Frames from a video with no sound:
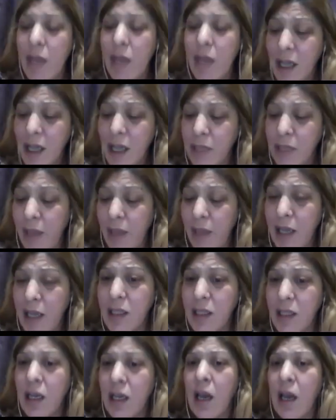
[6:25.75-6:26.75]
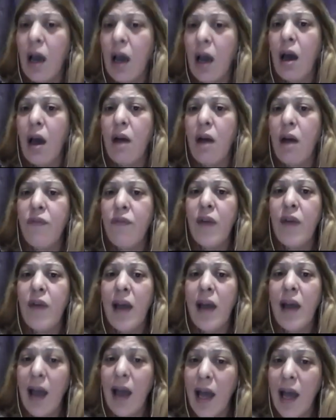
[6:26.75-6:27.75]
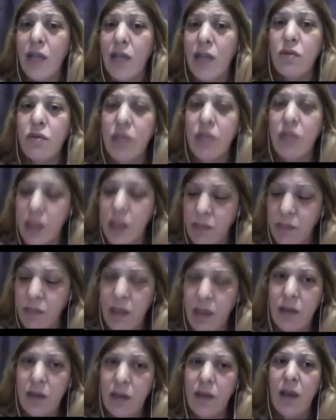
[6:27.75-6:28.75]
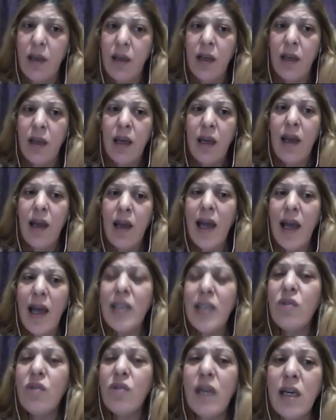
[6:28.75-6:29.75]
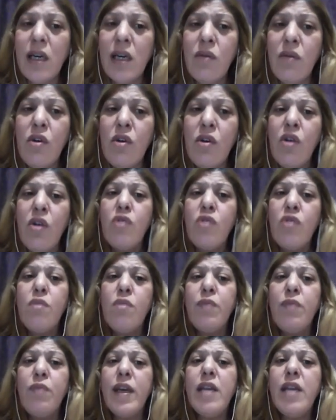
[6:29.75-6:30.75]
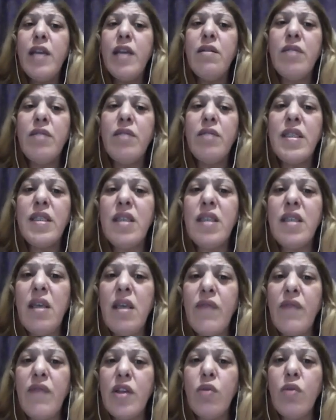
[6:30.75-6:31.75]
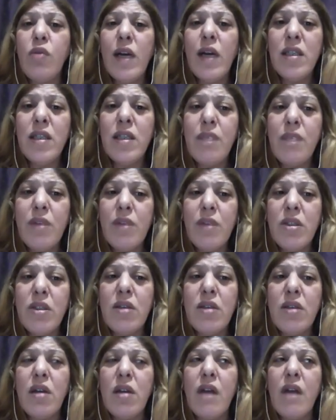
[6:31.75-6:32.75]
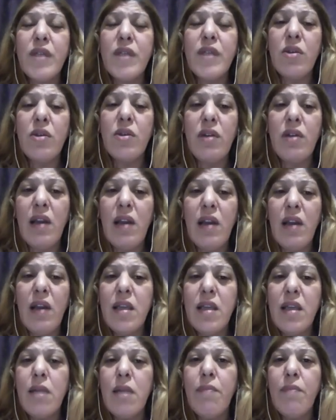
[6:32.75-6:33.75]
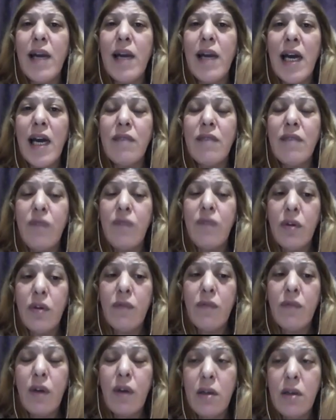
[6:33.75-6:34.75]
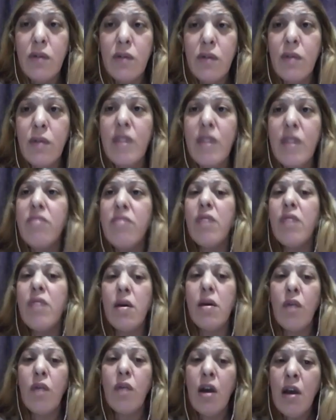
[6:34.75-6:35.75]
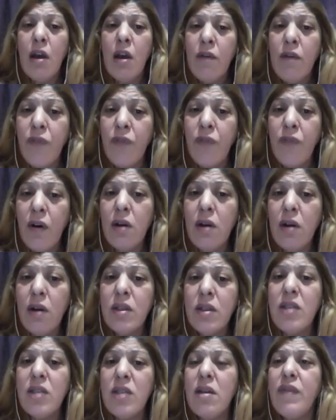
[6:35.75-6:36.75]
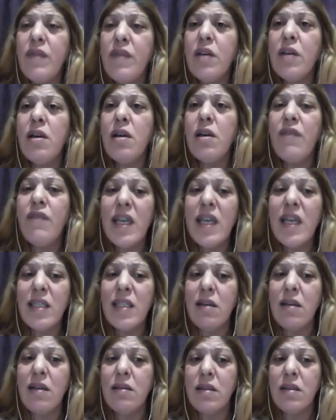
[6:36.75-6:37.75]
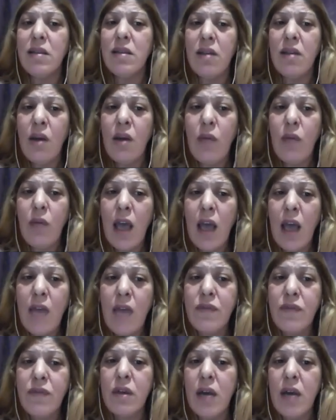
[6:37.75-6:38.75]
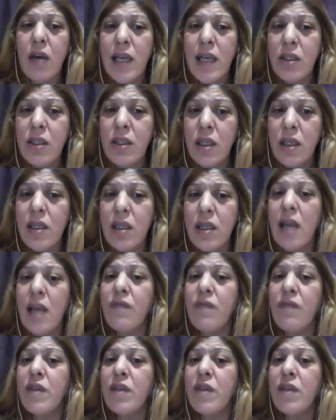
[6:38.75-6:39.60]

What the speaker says: aspect of aneurysm. As you know, the brain receives 20% of circulating blood volume through 4 cervical vessels. We have carotid and